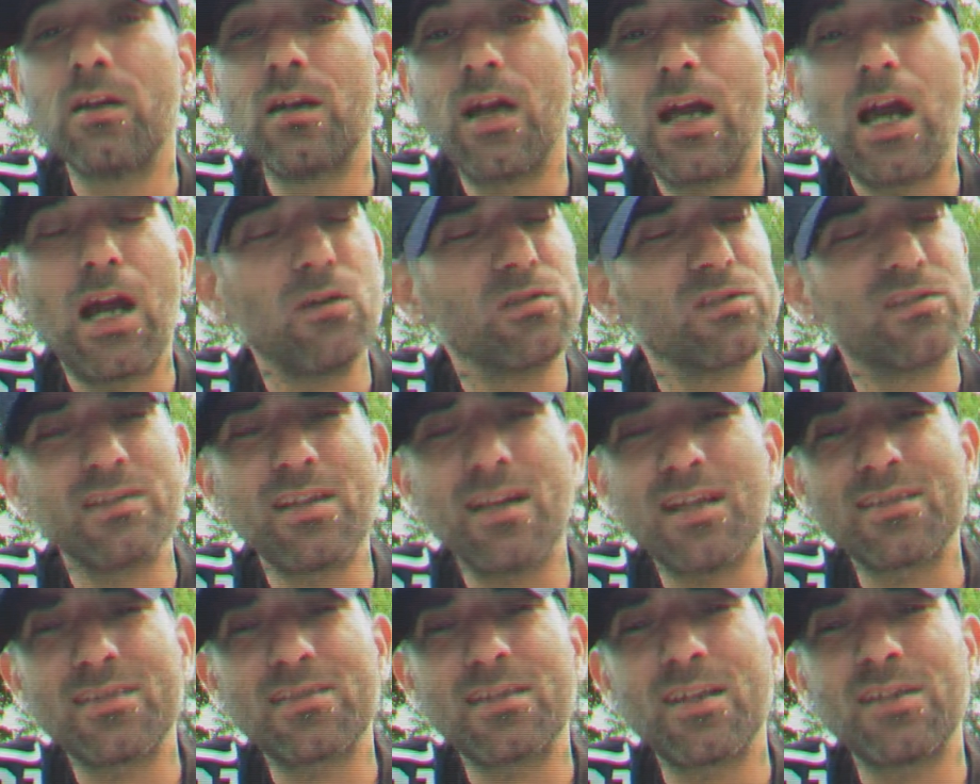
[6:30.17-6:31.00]
I was
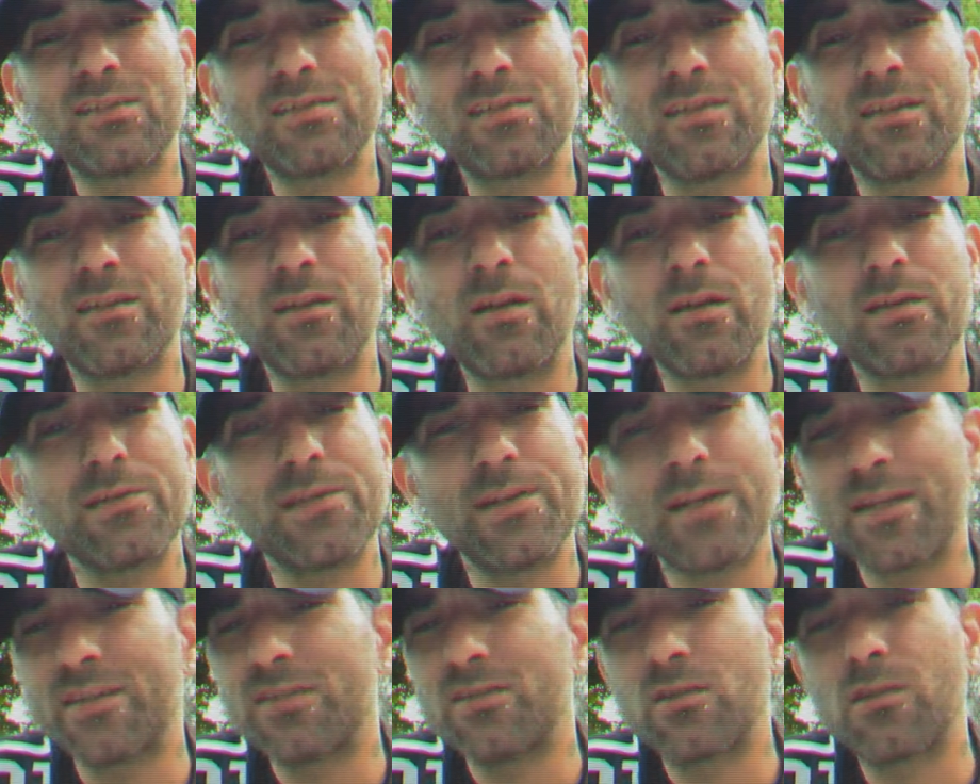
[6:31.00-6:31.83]
not sentenced to
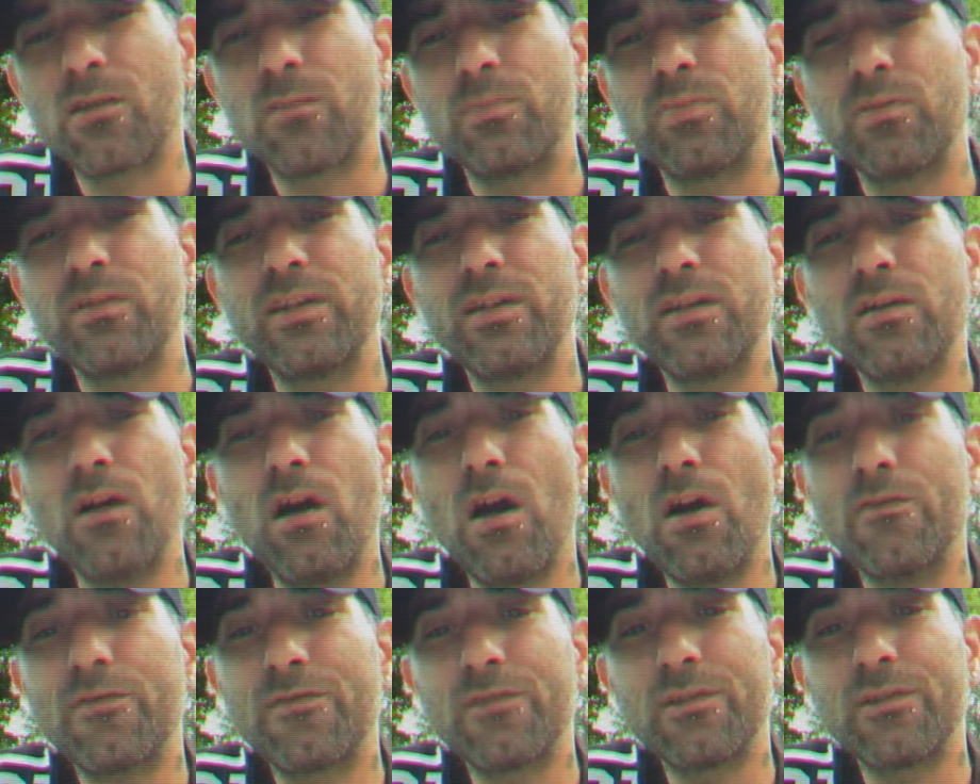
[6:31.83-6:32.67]
nothing. I took a plea
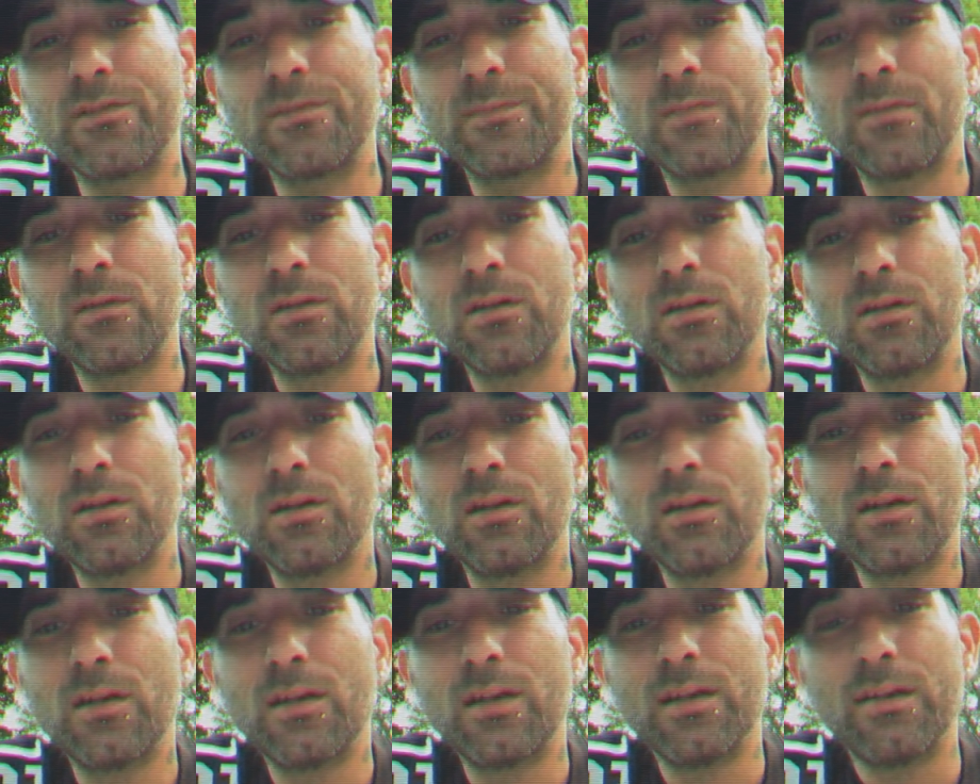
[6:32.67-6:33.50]
offer.
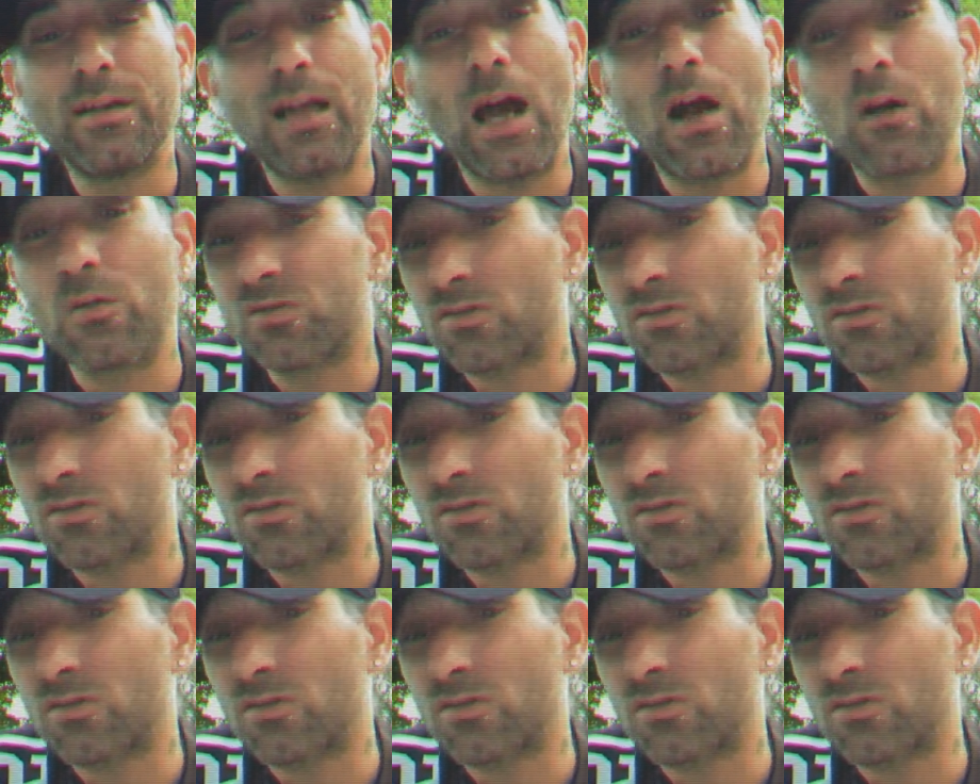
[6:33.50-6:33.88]
I was